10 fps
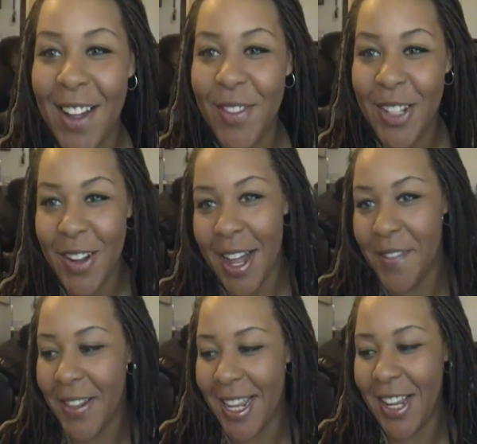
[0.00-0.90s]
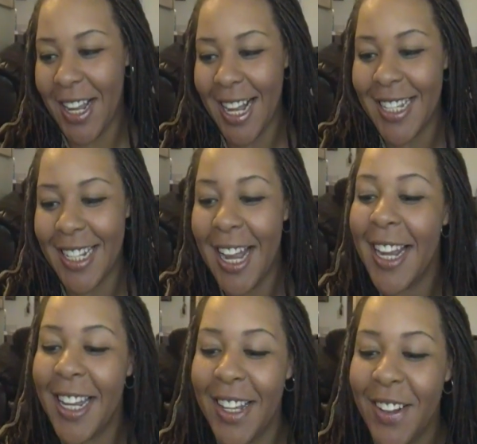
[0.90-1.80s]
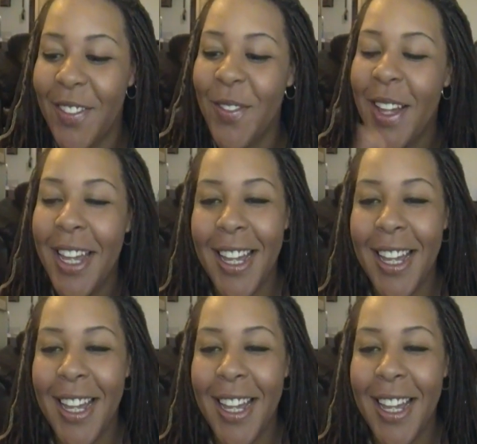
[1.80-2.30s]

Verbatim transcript: I'm so happy that you guys like him.